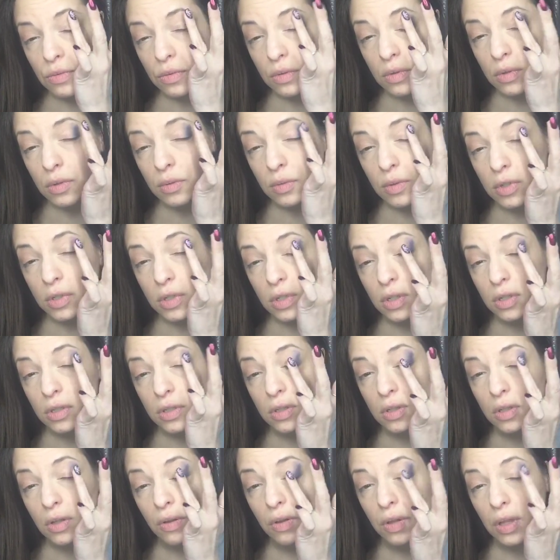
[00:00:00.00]
And I'm just going to
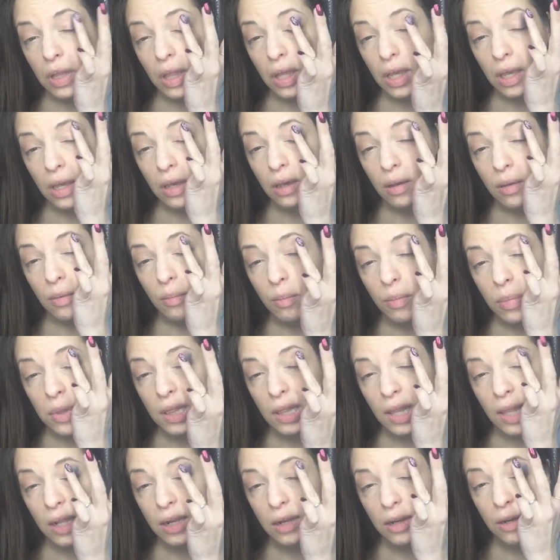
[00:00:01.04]
slowly like
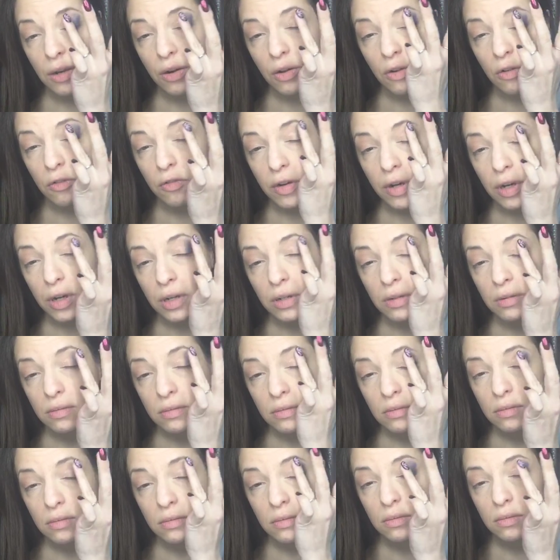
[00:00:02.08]
blend it over.
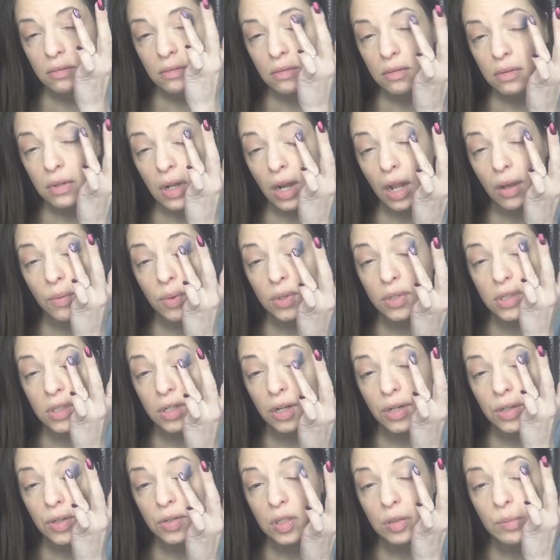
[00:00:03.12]
And I will
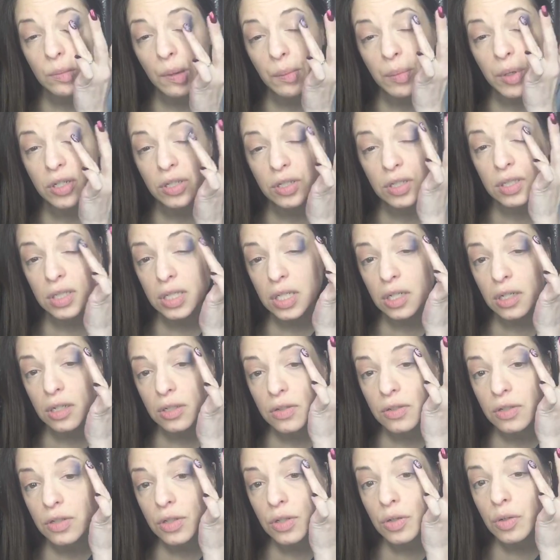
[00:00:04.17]
start using my brushes here
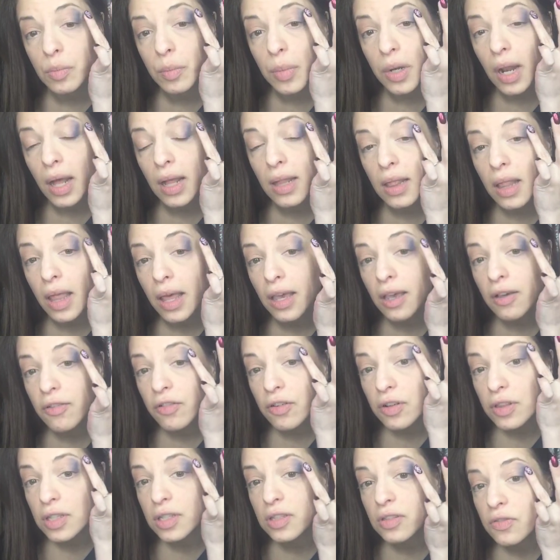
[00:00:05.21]
soon, but I like
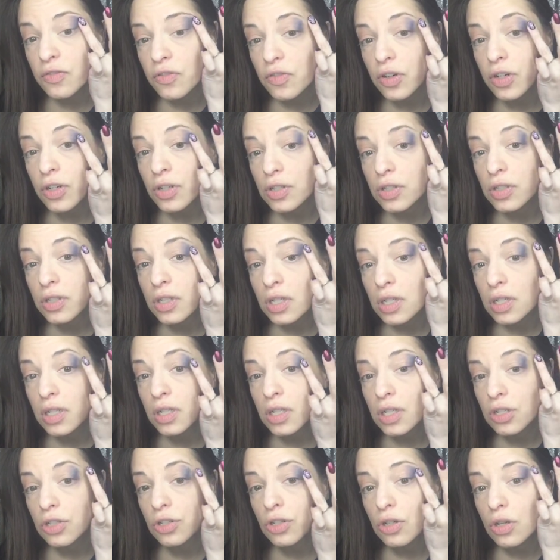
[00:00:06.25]
for this first
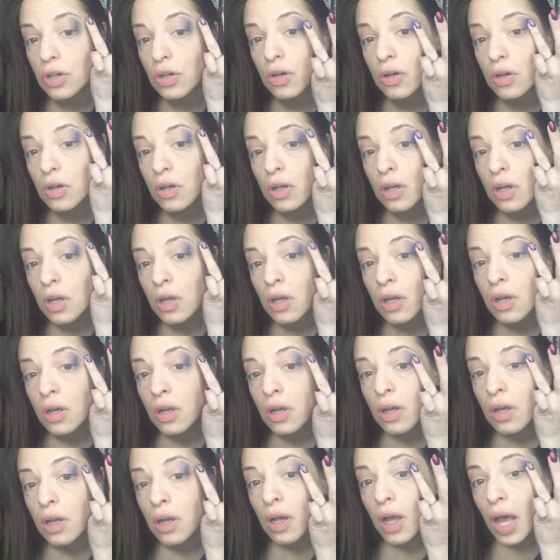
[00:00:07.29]
initial
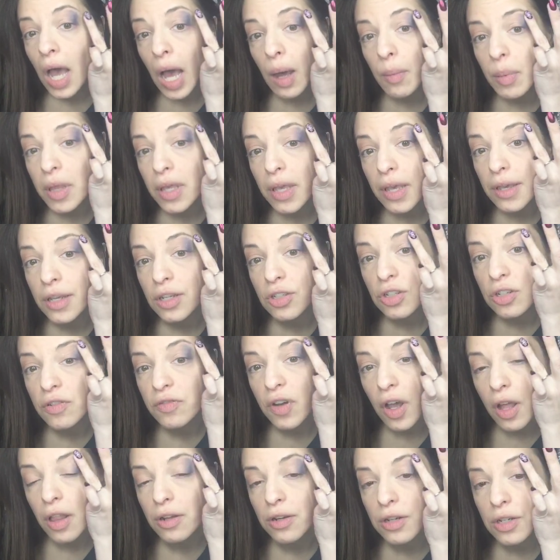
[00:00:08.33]
application of
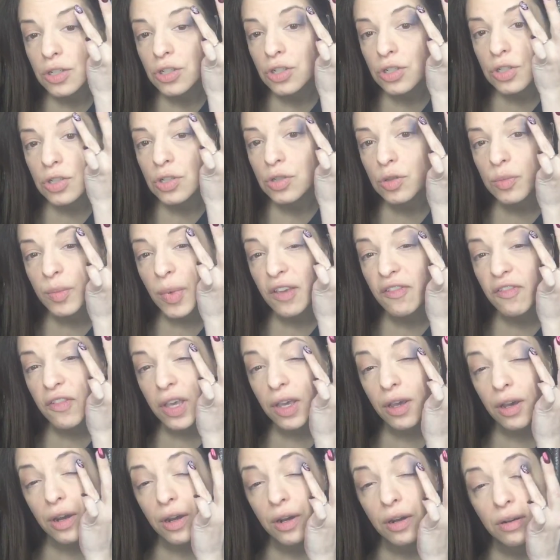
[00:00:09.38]
color to just use my
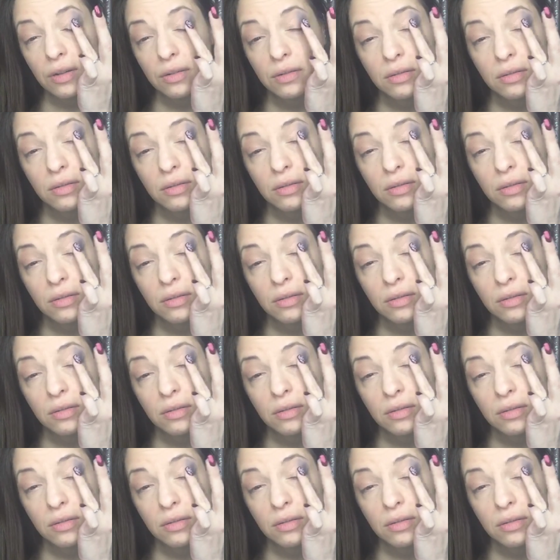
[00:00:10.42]
finger.